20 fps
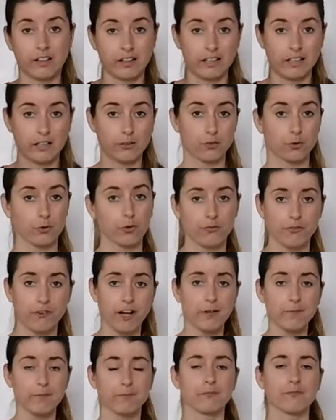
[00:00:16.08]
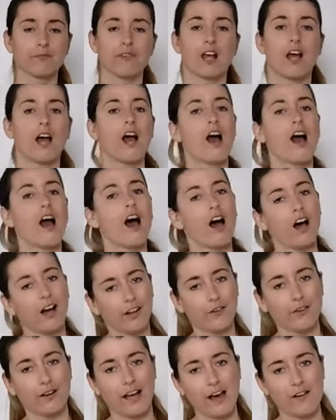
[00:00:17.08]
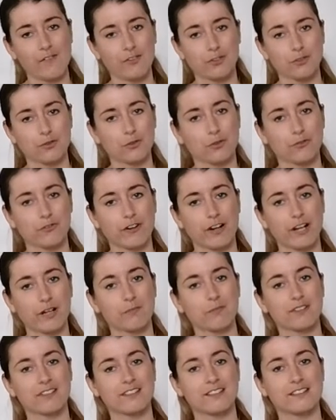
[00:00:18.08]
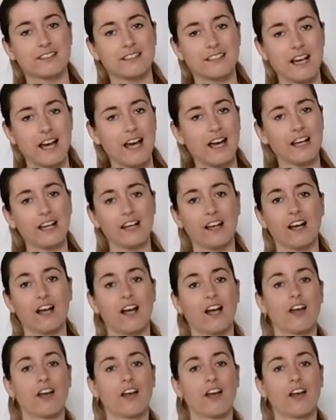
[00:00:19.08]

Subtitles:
in a door frame. I don't have a door frame today.